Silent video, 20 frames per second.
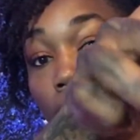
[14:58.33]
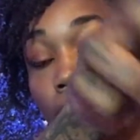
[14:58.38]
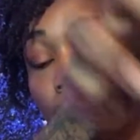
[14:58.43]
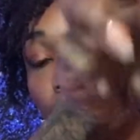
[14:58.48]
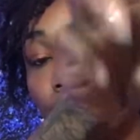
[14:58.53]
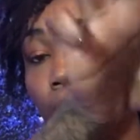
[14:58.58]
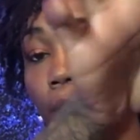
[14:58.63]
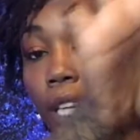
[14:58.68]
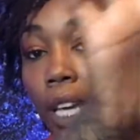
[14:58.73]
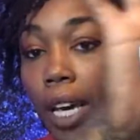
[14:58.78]

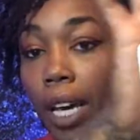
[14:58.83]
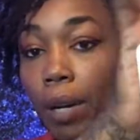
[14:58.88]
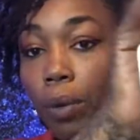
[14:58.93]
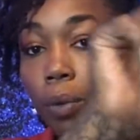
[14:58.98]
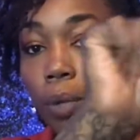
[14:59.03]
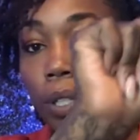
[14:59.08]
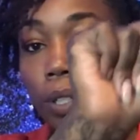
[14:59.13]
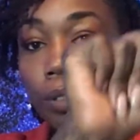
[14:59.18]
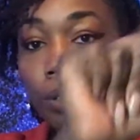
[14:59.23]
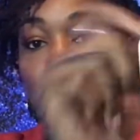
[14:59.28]
Yeah,
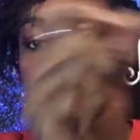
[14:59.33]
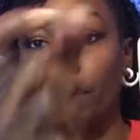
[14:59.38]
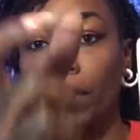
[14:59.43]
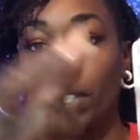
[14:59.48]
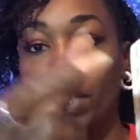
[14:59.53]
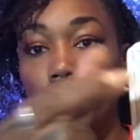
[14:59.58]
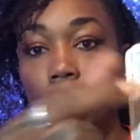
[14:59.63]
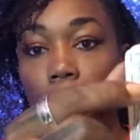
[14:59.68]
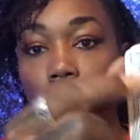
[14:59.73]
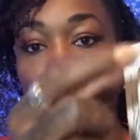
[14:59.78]
we don't even
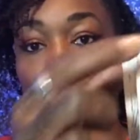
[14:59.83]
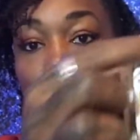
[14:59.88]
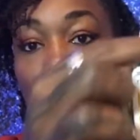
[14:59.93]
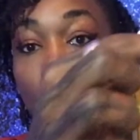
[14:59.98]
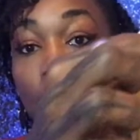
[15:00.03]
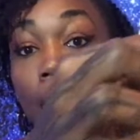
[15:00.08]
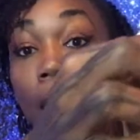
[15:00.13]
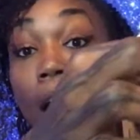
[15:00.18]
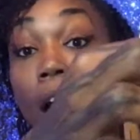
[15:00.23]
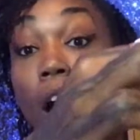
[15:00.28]
look at that.
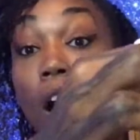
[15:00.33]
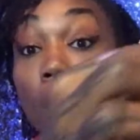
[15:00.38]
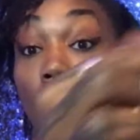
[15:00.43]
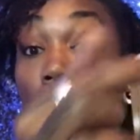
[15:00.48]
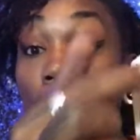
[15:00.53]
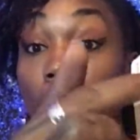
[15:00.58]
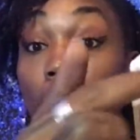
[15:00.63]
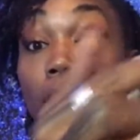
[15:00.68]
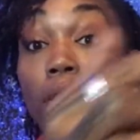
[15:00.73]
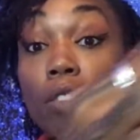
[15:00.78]

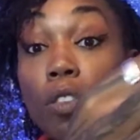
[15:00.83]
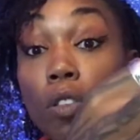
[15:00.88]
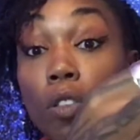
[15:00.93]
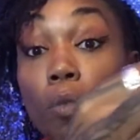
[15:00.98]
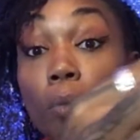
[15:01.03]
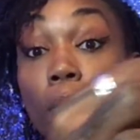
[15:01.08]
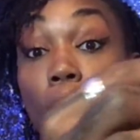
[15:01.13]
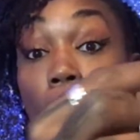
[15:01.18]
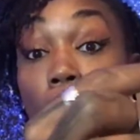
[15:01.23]
Okay, so there may be